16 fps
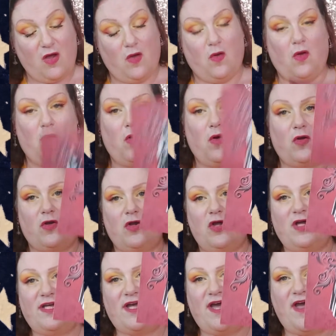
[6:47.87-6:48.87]
Oh,
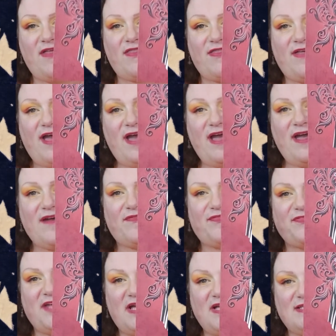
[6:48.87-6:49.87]
look at that.
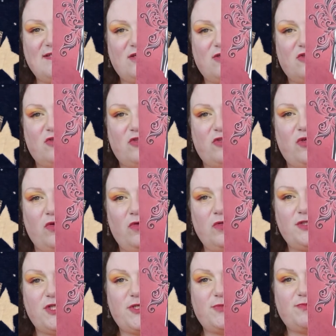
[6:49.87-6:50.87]
That's a
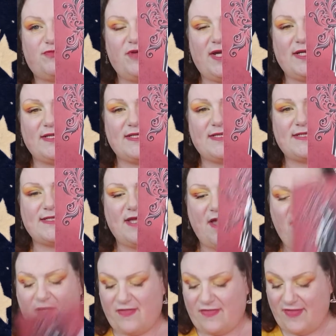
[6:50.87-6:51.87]
gorgeous print.
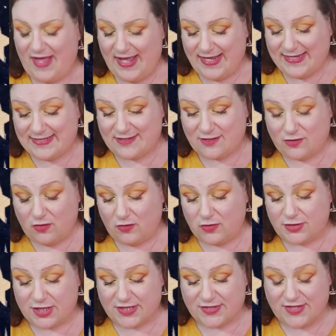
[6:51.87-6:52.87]
That is
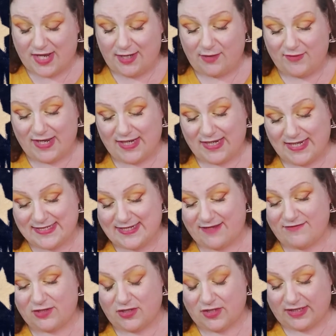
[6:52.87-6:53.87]
gorgeous. Anyway, let's
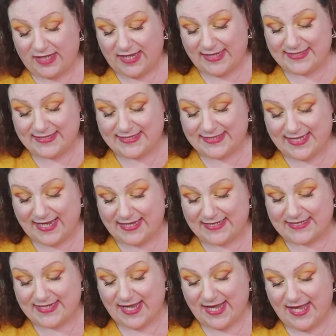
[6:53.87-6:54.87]
have a look. It
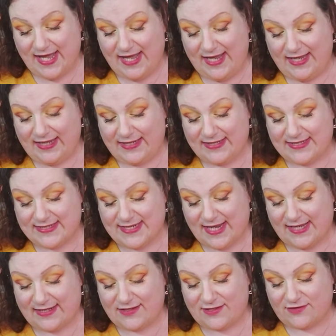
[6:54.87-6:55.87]
says it
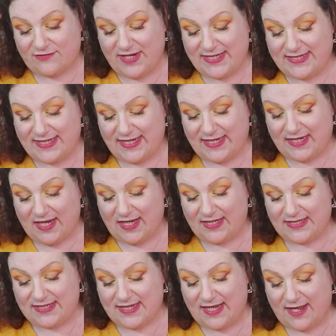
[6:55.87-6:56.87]
contains a red tea
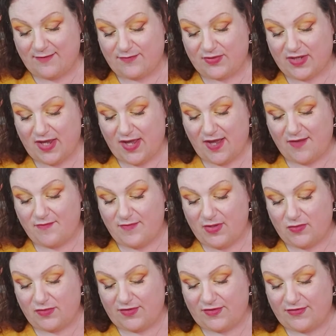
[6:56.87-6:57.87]
light, yep,
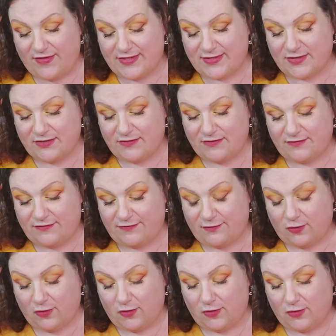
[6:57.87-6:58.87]
milk thistle
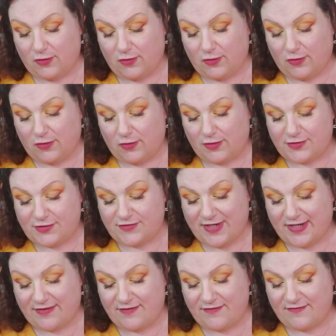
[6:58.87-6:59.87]
for
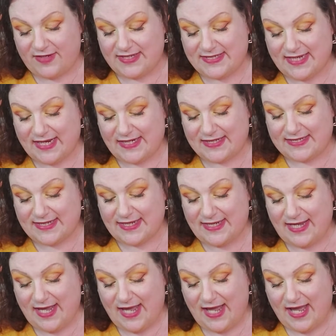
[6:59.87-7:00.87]
strength and
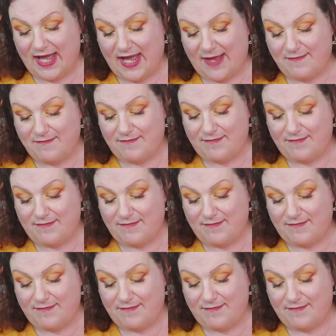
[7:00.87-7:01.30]
vitality, and